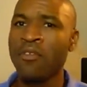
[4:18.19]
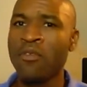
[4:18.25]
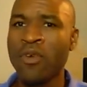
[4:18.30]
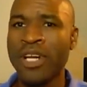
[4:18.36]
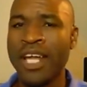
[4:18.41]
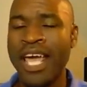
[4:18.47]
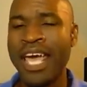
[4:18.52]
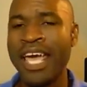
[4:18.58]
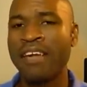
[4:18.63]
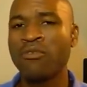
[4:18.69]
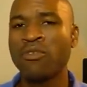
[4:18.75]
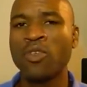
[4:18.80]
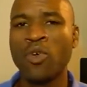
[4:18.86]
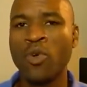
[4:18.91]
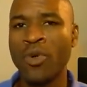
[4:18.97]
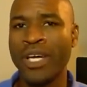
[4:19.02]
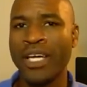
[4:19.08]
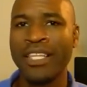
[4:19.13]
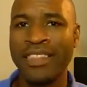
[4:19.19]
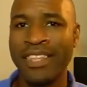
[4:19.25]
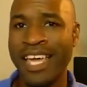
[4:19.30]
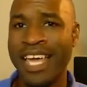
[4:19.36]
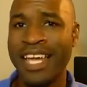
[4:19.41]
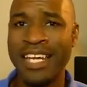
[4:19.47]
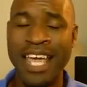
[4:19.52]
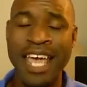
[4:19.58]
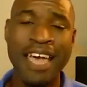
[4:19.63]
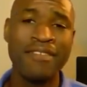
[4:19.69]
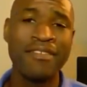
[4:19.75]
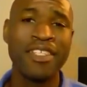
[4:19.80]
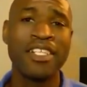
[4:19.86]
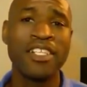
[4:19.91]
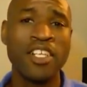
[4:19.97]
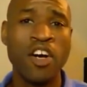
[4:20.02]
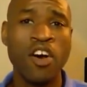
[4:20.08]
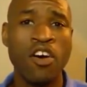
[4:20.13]
I want to add real quick that
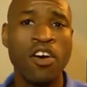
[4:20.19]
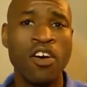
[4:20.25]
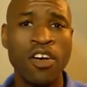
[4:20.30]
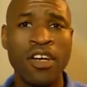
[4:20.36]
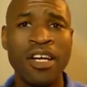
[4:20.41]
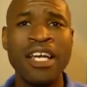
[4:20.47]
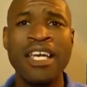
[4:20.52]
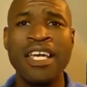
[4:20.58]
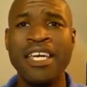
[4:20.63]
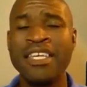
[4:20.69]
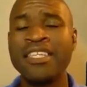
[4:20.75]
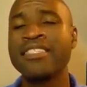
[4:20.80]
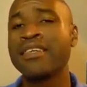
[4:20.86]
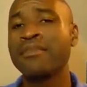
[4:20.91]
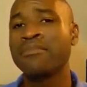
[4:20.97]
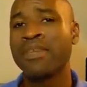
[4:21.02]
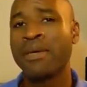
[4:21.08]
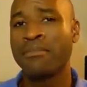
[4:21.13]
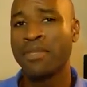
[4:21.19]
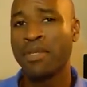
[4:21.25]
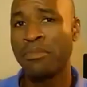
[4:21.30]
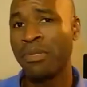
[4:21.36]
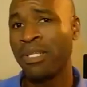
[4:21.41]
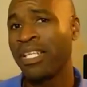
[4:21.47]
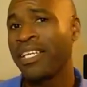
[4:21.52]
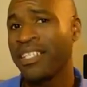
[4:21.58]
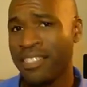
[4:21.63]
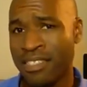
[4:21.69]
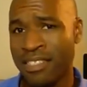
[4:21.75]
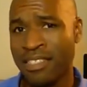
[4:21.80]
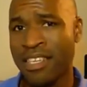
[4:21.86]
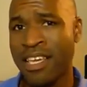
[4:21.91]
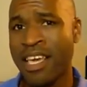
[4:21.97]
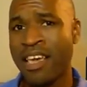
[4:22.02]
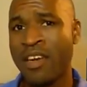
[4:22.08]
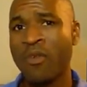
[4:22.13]
having a car is sometimes a
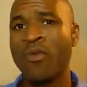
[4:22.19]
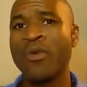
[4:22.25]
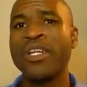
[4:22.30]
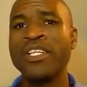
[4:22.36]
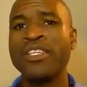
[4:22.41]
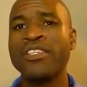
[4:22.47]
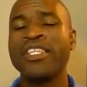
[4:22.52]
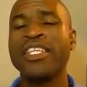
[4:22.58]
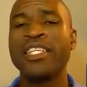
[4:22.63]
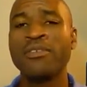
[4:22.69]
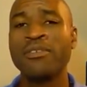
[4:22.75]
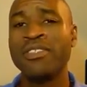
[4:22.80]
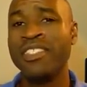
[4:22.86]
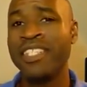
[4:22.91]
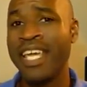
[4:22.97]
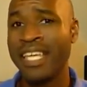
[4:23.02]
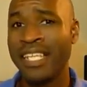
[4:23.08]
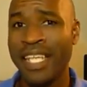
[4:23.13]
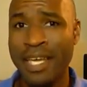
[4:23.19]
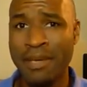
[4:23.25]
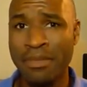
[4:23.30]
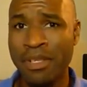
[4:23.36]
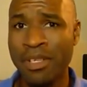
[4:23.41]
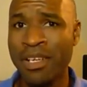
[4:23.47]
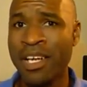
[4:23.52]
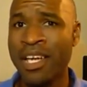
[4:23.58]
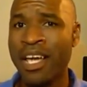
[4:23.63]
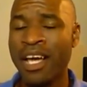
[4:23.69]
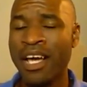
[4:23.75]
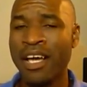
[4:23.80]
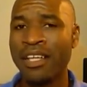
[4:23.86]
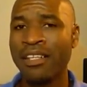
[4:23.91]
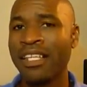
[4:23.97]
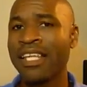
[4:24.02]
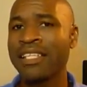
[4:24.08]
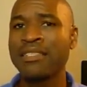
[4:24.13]
plus when you're dealing with day labor.
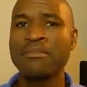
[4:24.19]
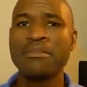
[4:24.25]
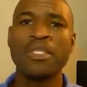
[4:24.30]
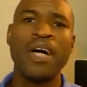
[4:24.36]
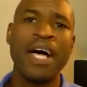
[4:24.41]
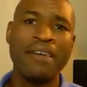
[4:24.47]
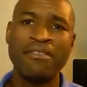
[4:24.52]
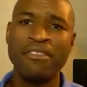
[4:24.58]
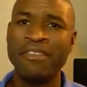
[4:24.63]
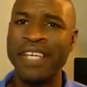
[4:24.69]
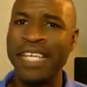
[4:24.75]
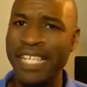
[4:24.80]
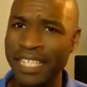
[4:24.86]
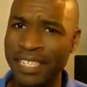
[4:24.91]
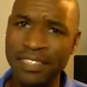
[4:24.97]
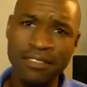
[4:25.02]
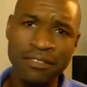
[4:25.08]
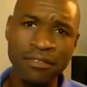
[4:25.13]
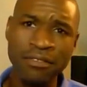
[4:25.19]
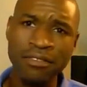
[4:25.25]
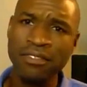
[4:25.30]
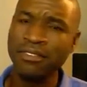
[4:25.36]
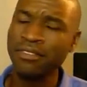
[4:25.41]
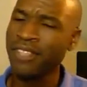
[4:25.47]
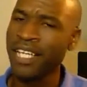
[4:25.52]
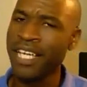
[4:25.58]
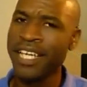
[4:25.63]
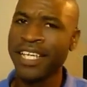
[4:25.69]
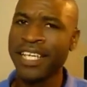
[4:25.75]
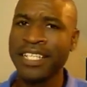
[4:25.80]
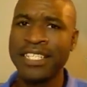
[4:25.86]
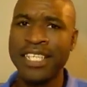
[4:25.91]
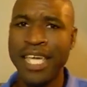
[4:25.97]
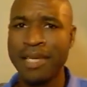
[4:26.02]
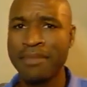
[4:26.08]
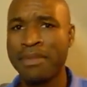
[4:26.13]
A lot of times they'll have a van, and it
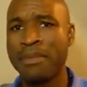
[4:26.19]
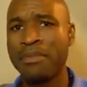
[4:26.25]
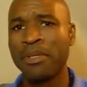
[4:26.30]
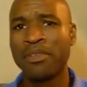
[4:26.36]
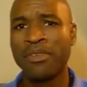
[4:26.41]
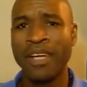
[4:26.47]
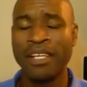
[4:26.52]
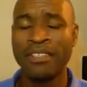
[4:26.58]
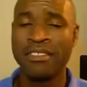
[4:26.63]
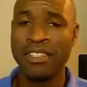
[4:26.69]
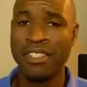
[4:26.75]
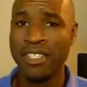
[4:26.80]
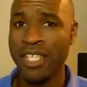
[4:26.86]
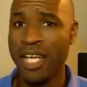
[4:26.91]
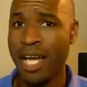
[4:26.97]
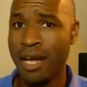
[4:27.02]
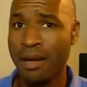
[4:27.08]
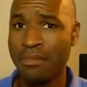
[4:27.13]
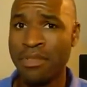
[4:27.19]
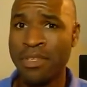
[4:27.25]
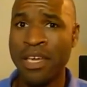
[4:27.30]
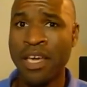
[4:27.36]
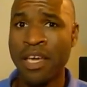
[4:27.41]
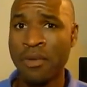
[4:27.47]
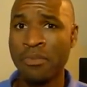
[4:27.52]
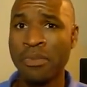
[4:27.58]
can take people around to the jobs.